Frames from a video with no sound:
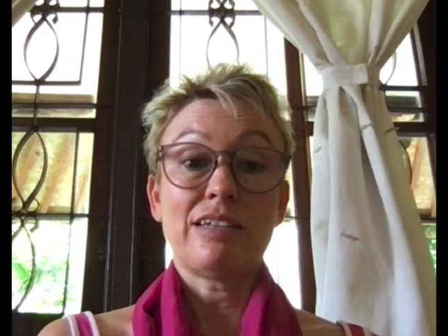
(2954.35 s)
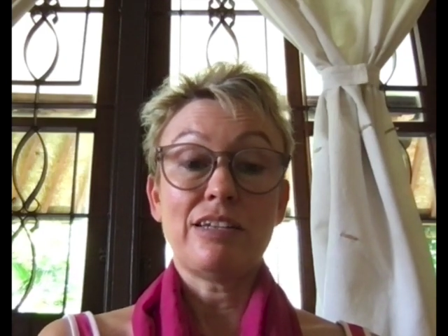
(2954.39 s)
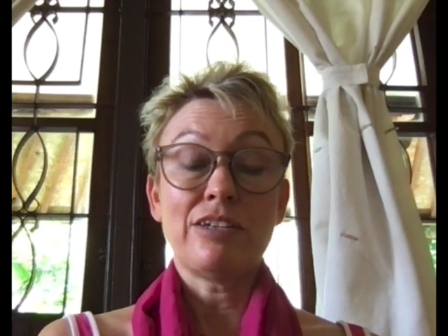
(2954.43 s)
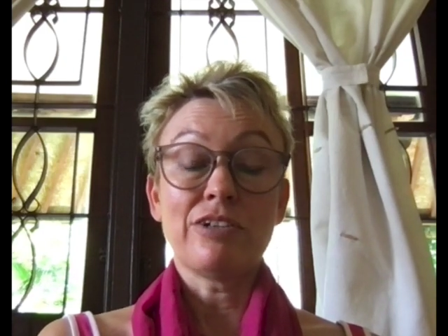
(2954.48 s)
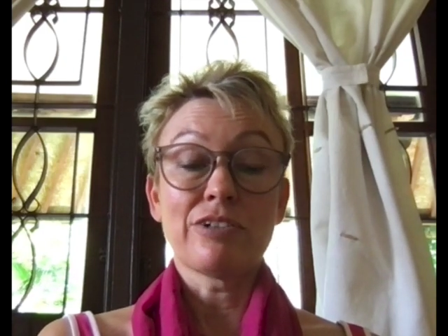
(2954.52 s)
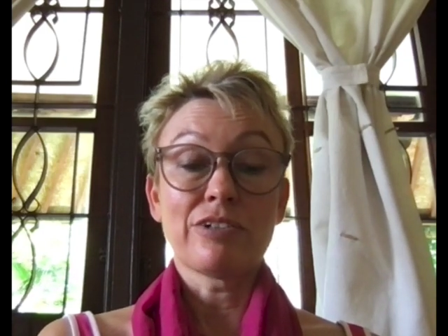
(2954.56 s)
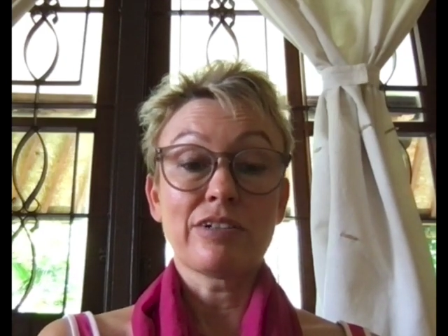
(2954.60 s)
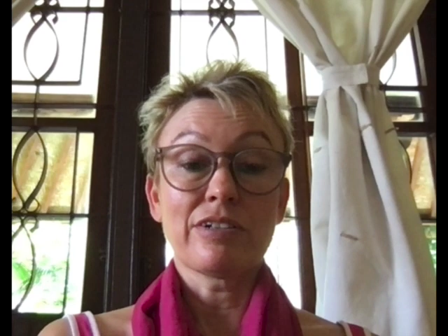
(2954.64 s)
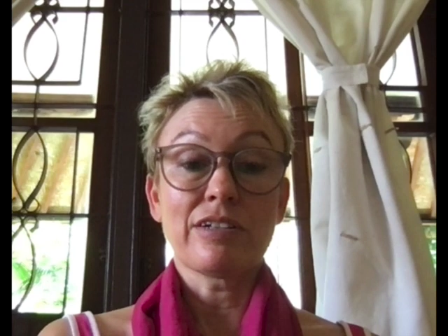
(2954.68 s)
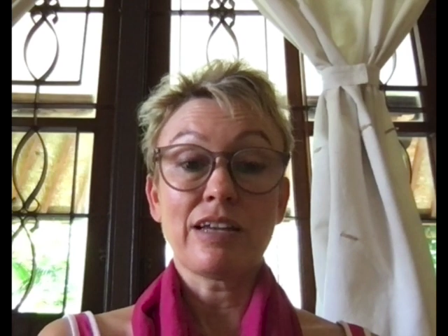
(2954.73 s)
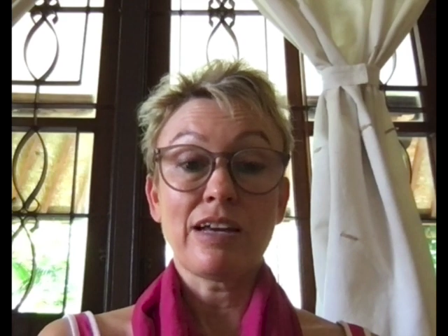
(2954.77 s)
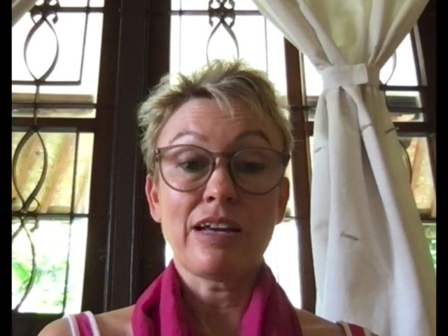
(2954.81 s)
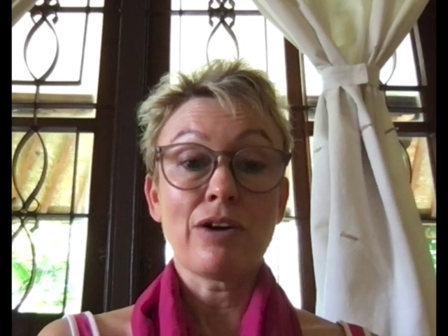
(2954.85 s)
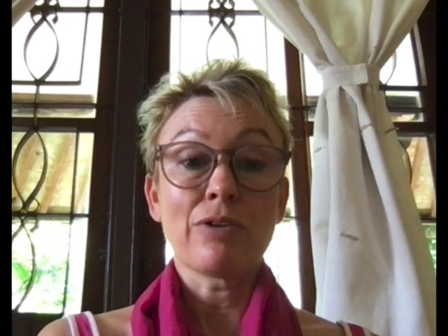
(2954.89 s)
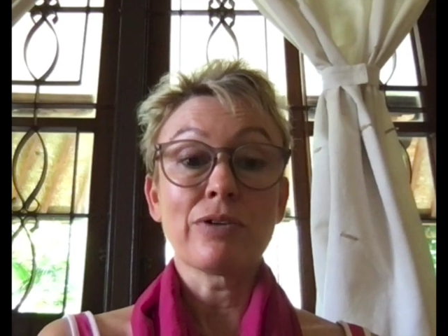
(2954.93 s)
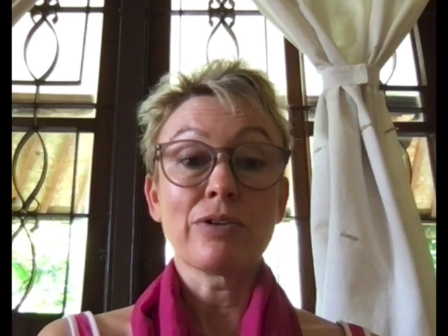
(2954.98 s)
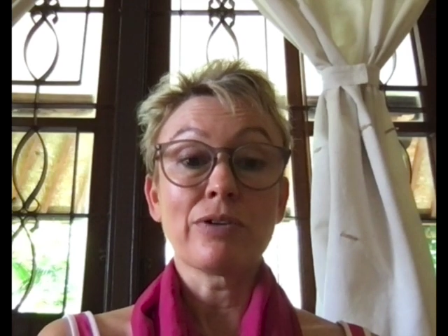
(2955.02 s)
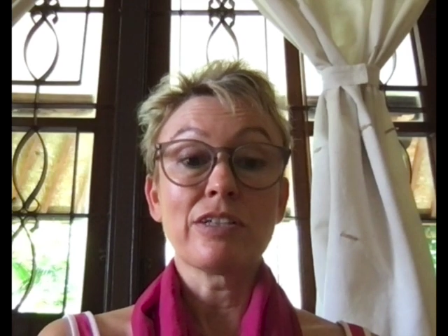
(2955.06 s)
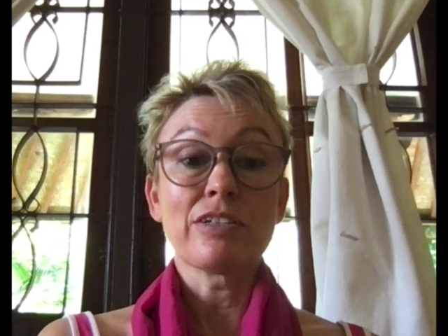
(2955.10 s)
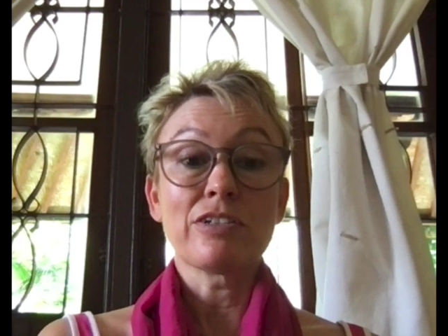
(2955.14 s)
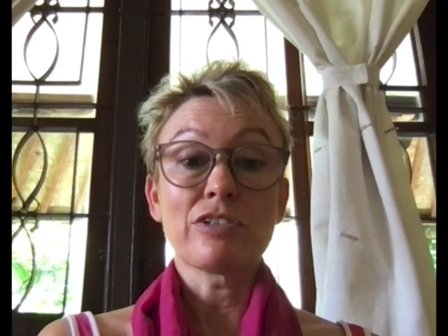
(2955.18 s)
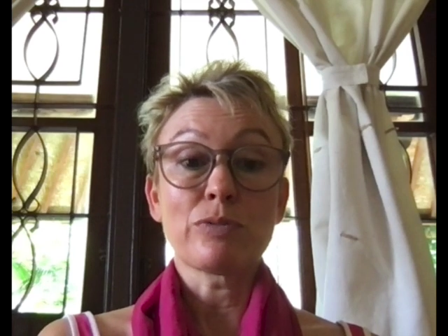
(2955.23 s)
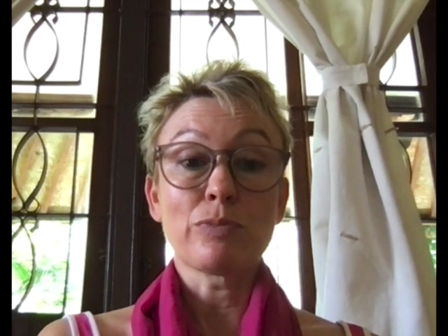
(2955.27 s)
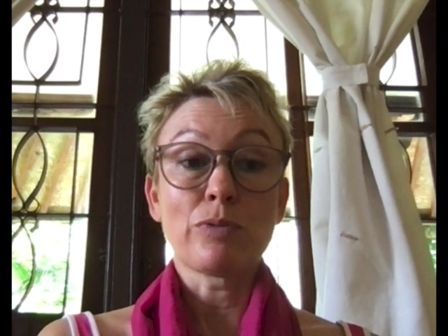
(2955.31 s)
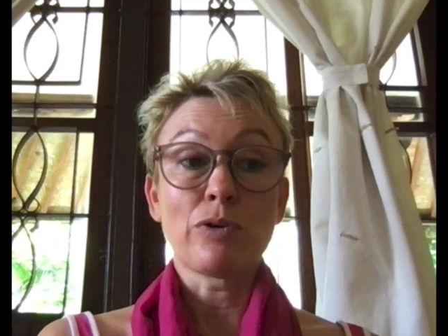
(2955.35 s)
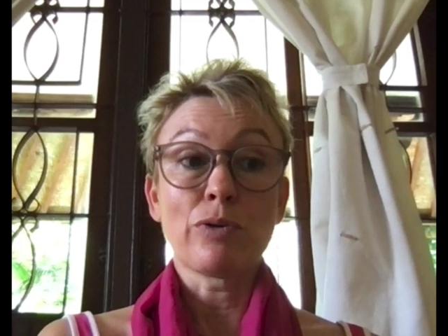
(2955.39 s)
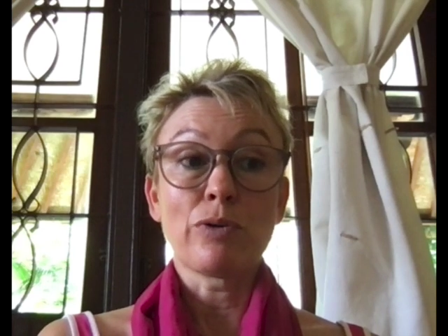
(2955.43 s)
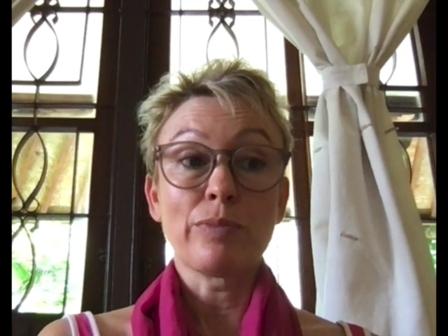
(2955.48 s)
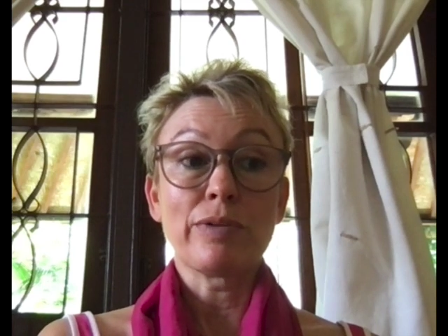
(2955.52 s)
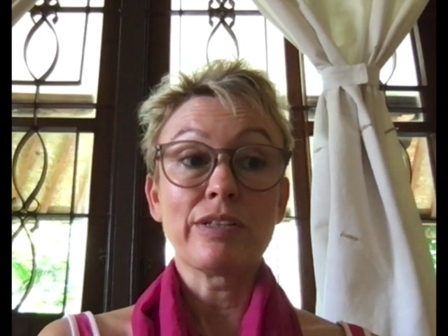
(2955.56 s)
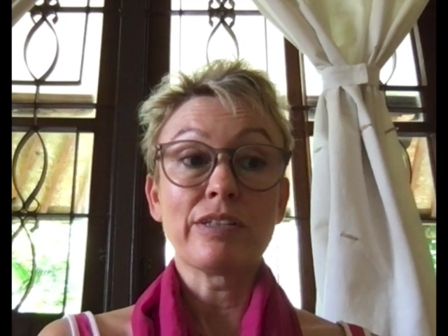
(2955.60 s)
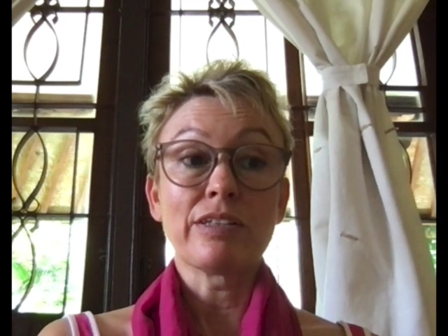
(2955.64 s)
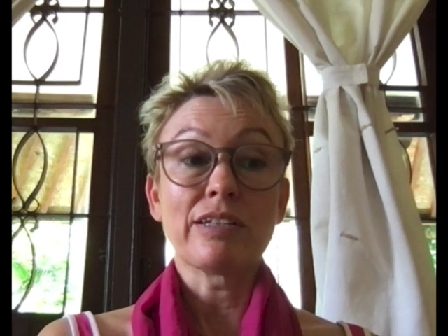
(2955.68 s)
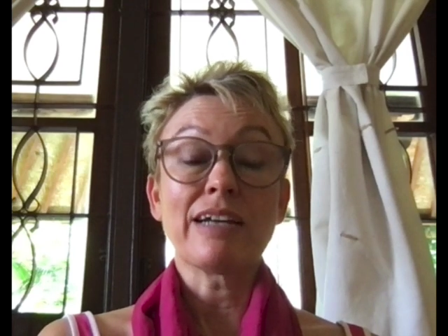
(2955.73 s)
here and now in this moment.